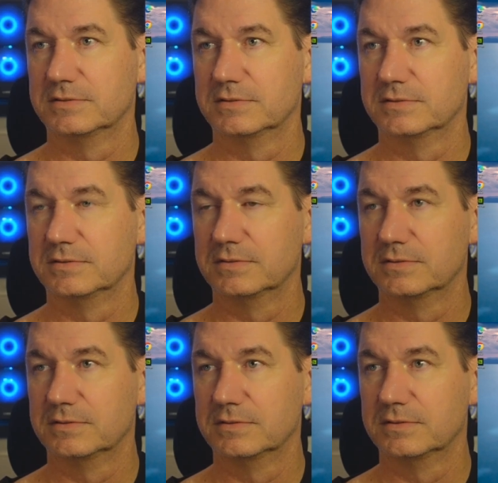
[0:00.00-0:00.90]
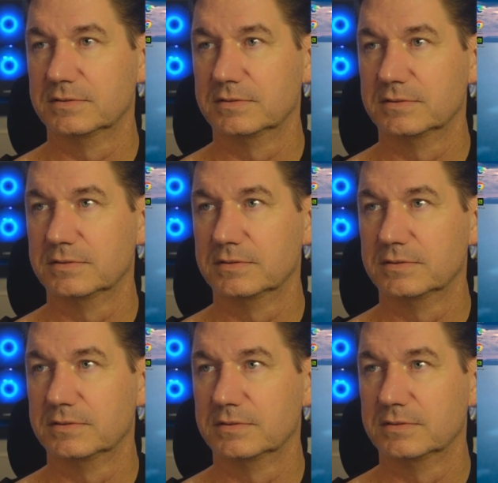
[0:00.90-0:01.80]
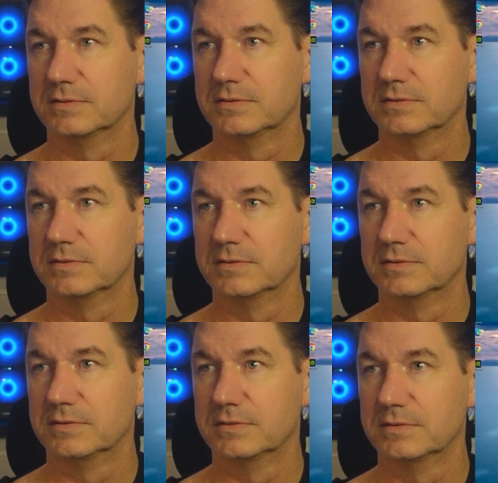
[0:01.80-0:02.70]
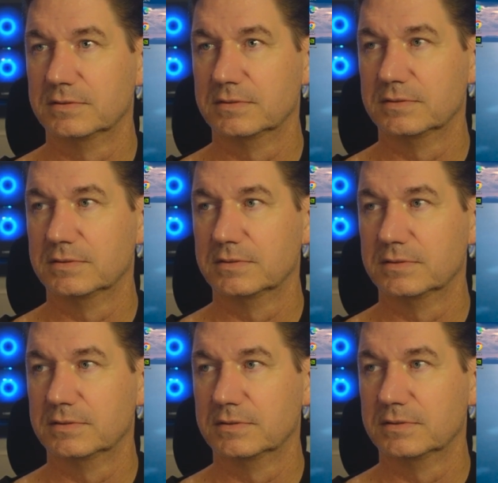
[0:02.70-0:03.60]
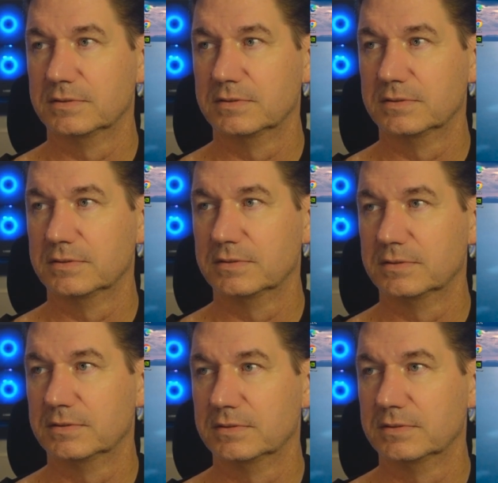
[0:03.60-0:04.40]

[no speech]